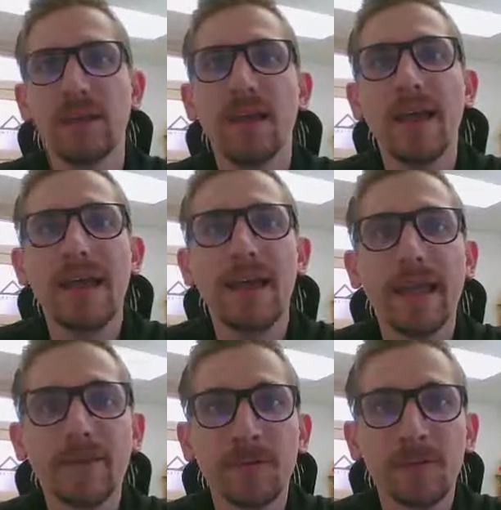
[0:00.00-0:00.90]
and from
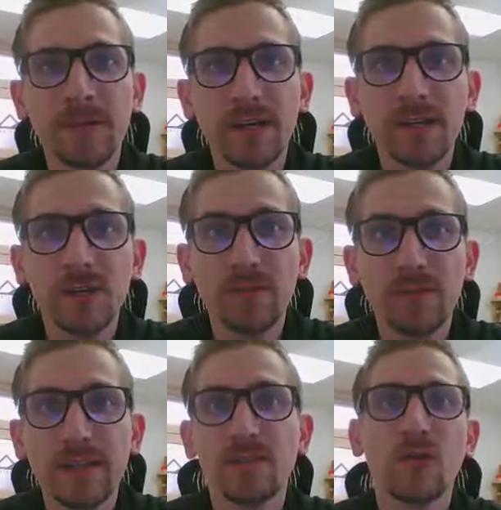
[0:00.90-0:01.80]
there you'll see that
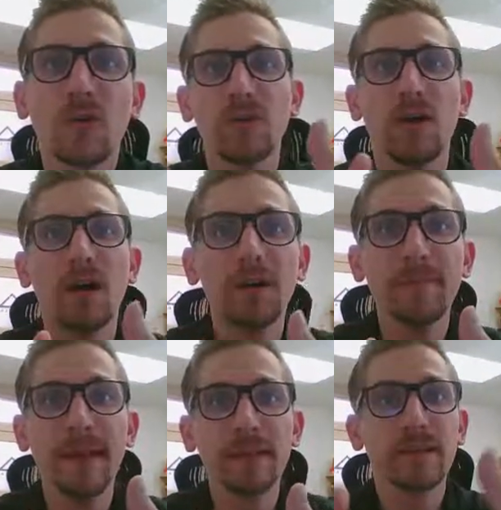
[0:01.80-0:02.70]
SOLIDWORKS will
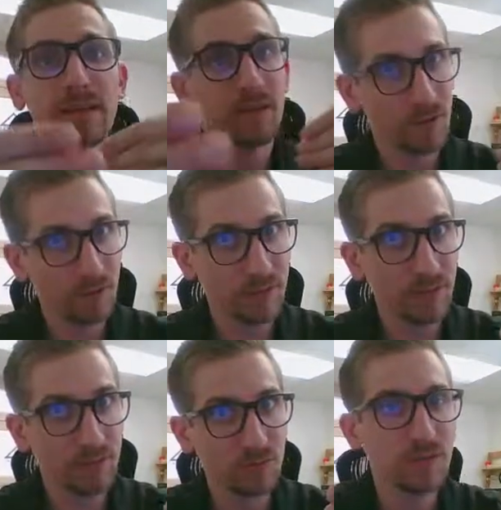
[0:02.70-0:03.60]
automatically go in
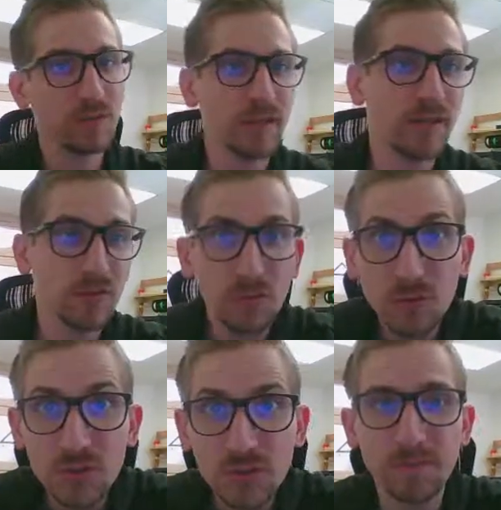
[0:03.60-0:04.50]
extrusion
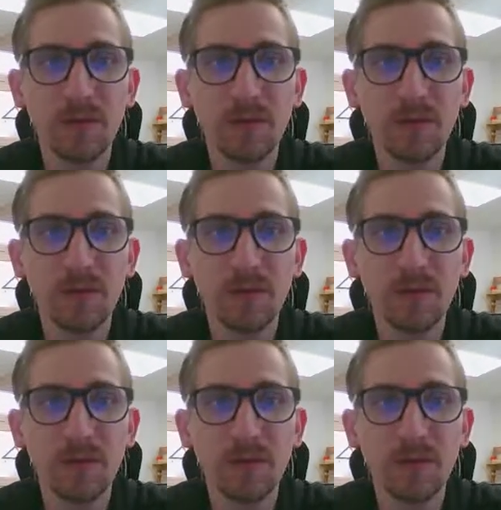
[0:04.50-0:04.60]
mode.